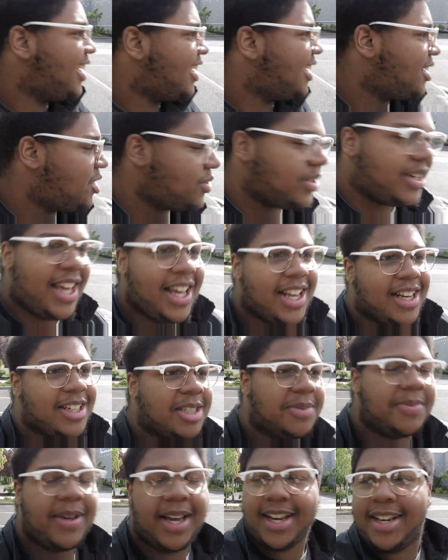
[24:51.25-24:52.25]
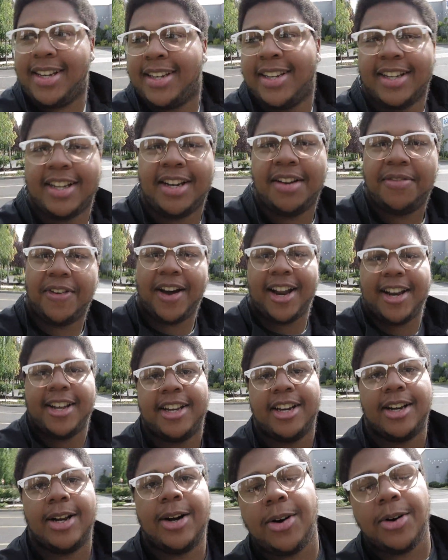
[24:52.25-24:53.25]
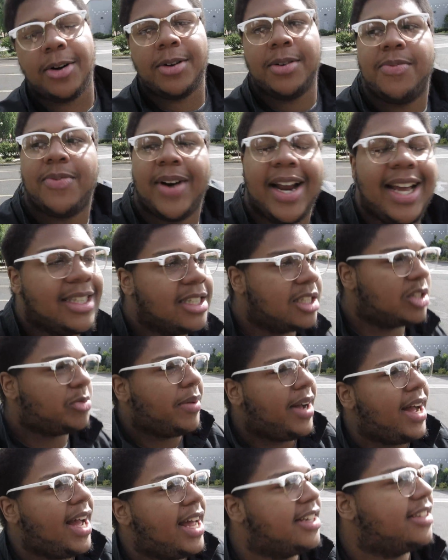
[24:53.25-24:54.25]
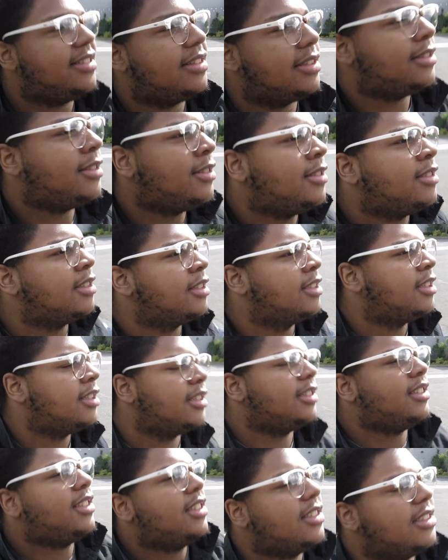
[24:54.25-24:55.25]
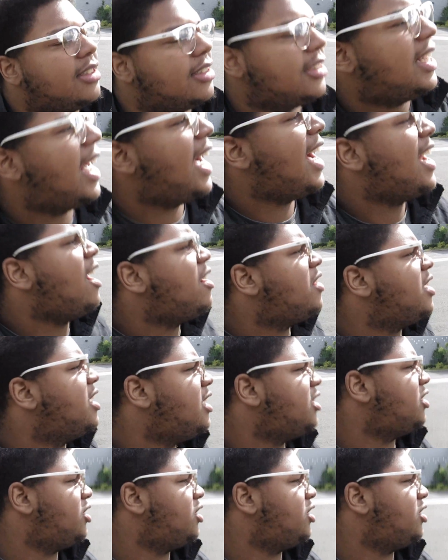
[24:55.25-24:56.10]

It's ridiculous, man. I need to find a good old ranting spot. It's hot out in these